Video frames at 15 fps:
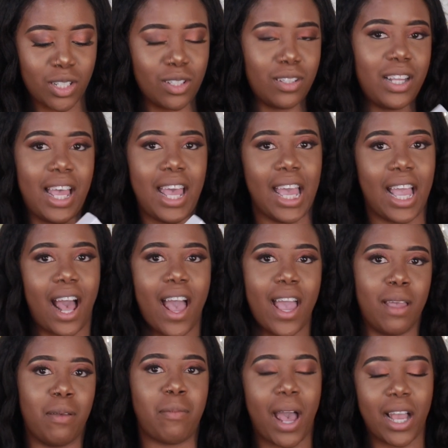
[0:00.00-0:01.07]
So like I
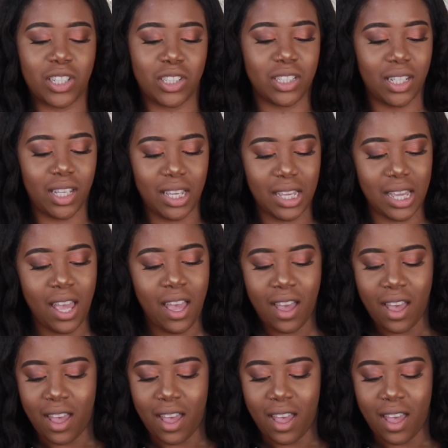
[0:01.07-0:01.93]
am actually